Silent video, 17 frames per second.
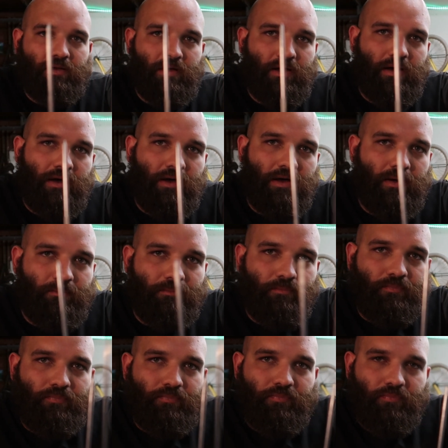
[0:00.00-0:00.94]

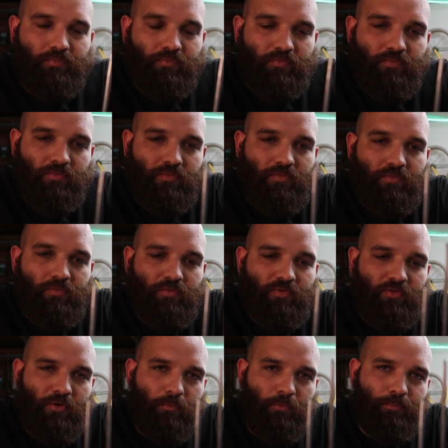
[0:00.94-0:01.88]

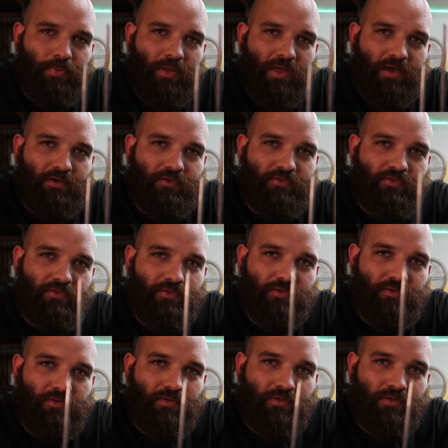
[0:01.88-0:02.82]
So
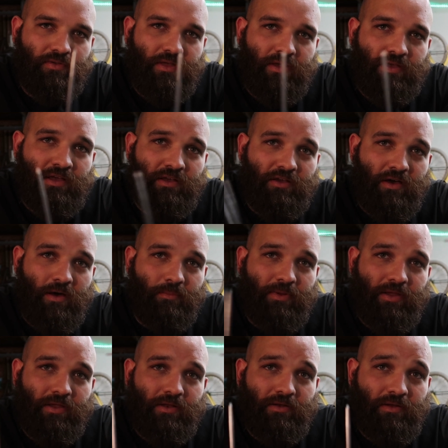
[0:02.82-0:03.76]
picks, they can come
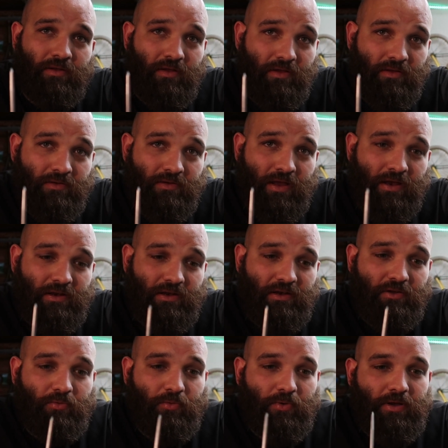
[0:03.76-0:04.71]
in 90
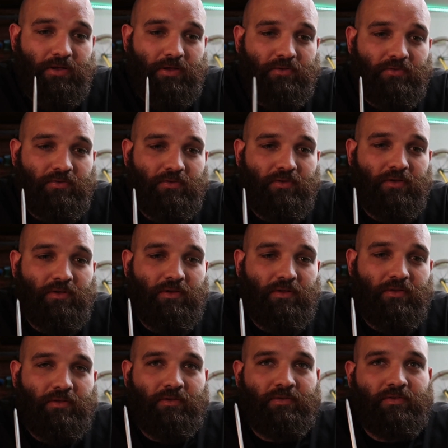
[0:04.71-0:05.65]
degrees.
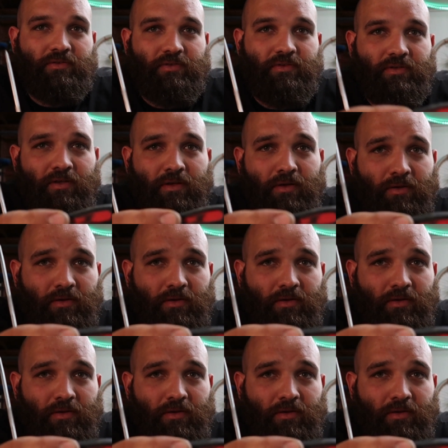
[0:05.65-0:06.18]
This is a